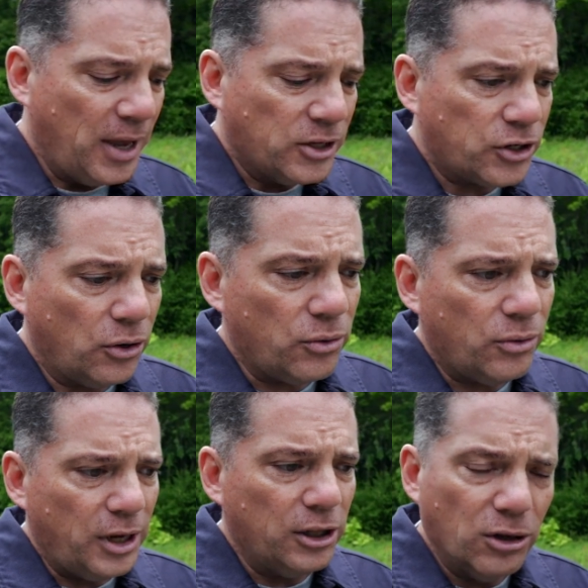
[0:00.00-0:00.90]
So
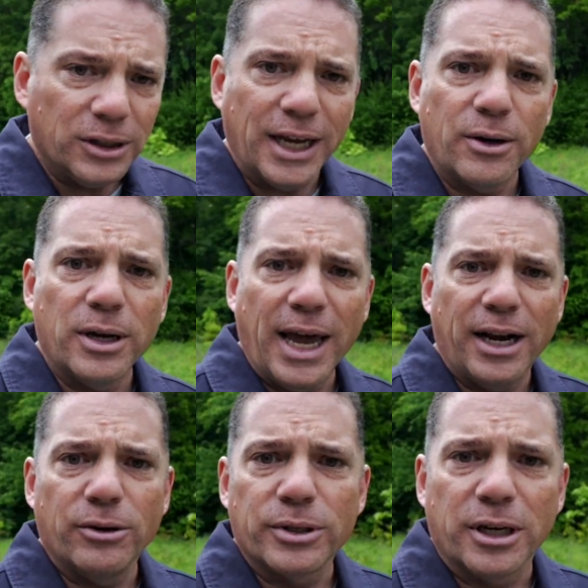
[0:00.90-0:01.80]
it looked like
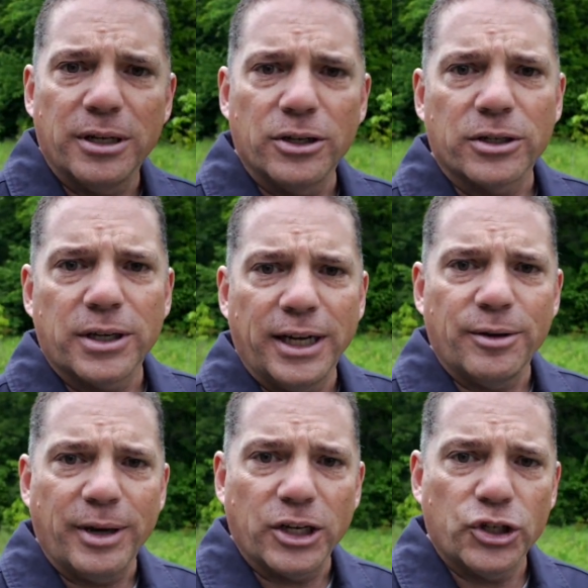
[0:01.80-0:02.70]
Canada was going to decide to
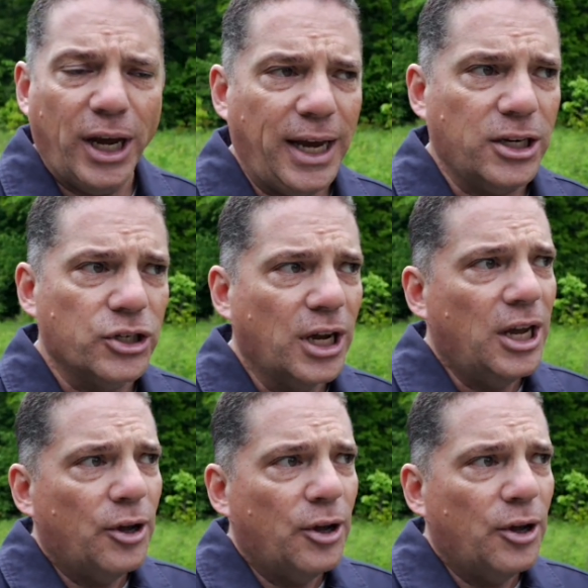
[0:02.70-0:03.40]
make a change.